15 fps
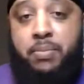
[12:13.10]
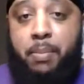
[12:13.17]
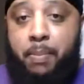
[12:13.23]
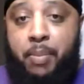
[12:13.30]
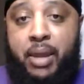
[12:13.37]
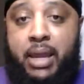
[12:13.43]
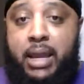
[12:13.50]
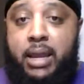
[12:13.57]

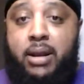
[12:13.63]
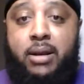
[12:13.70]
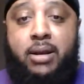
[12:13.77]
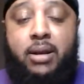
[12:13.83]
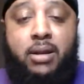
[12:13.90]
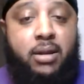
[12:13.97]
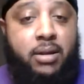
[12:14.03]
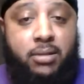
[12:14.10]
being
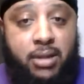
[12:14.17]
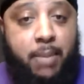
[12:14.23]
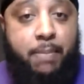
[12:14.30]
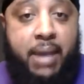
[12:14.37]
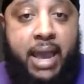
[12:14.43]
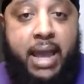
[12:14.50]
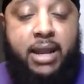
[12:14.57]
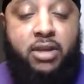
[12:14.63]
the
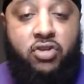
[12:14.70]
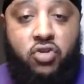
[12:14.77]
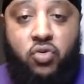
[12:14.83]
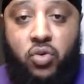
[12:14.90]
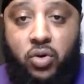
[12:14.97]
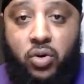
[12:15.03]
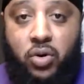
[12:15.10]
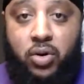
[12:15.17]
man that you
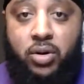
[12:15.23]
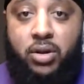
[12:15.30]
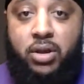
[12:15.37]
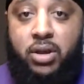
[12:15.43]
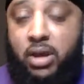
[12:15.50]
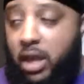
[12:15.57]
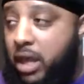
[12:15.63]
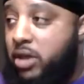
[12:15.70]
are
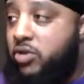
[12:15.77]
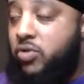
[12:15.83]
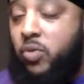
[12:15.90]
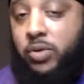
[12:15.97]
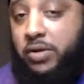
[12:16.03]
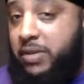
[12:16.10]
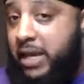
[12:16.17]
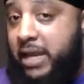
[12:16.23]
and you doing
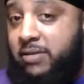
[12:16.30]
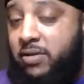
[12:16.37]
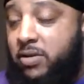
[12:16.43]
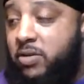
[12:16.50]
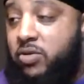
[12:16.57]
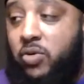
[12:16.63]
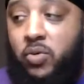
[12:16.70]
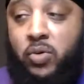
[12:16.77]
the things that you
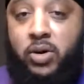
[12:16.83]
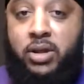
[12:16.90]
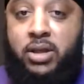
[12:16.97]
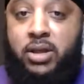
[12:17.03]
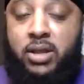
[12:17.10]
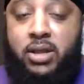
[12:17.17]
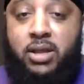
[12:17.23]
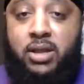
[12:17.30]
doing,
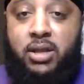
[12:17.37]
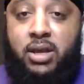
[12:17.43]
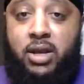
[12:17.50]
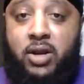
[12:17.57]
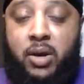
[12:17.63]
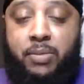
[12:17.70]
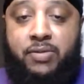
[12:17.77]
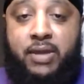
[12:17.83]
you
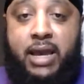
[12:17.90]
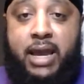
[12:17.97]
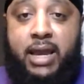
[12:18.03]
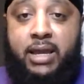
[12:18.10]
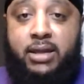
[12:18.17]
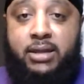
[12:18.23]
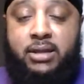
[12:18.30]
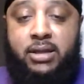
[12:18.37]
know what I'm saying?
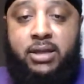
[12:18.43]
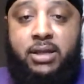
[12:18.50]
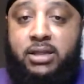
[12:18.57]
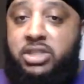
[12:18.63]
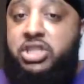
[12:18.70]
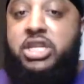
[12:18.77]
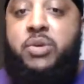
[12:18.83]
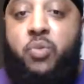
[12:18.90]

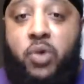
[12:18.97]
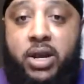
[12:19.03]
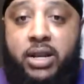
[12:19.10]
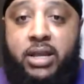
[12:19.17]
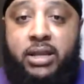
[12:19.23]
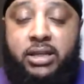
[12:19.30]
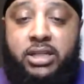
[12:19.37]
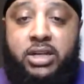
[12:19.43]
She
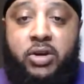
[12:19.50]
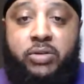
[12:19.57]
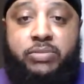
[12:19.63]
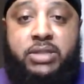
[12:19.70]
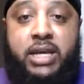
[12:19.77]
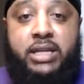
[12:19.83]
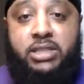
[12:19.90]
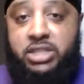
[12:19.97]
winning. You know what I'm
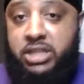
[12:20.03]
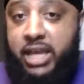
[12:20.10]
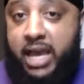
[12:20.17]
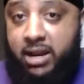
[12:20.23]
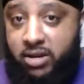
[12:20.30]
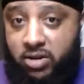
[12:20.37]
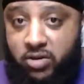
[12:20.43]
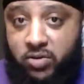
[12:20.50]
saying? She got
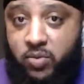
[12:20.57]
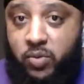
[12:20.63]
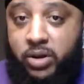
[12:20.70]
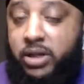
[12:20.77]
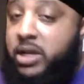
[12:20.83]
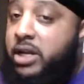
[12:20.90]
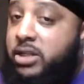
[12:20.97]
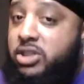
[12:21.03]
a good one.
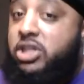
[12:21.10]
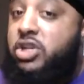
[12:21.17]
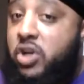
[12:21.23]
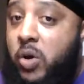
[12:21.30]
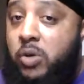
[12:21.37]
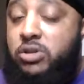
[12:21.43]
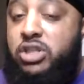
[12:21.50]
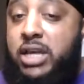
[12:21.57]
She
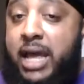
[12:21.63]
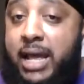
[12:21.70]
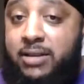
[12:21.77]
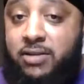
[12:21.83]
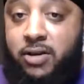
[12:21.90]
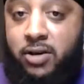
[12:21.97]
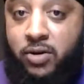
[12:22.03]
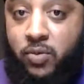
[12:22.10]
knows she has a
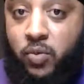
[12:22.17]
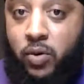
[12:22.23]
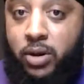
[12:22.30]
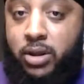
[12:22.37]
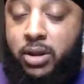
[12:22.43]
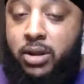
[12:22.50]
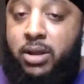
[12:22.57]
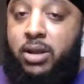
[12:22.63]
good one.
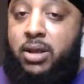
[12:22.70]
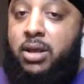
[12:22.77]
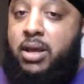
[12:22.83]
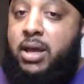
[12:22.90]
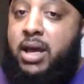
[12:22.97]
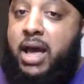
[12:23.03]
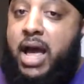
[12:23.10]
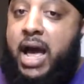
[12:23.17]

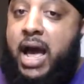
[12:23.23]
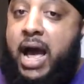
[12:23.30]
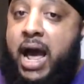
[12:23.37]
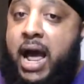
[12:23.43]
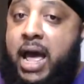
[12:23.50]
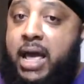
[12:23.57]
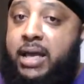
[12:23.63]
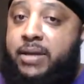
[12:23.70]

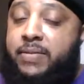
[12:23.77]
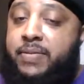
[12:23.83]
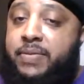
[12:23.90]
Alright.